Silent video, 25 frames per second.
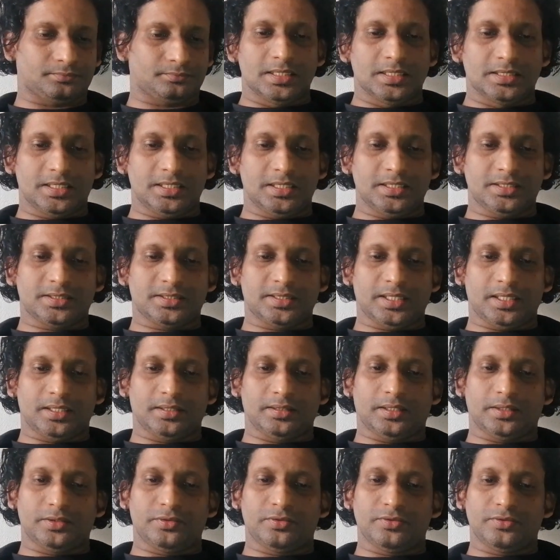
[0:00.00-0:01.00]
Since
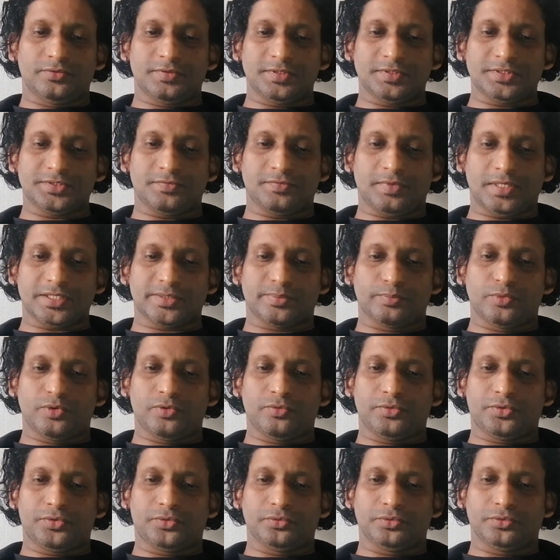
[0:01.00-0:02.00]
then, the universe was
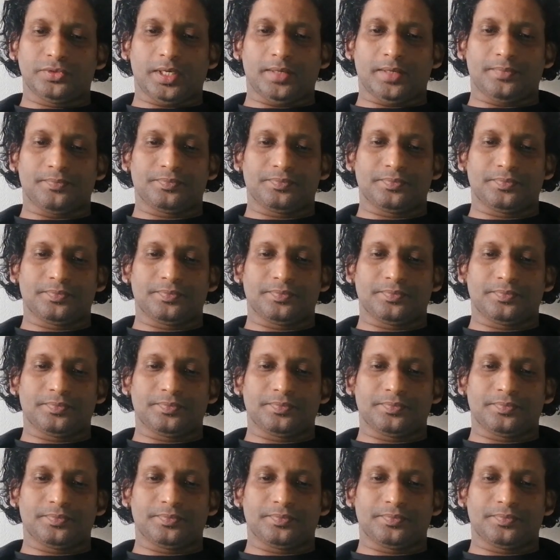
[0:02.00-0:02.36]
moved to the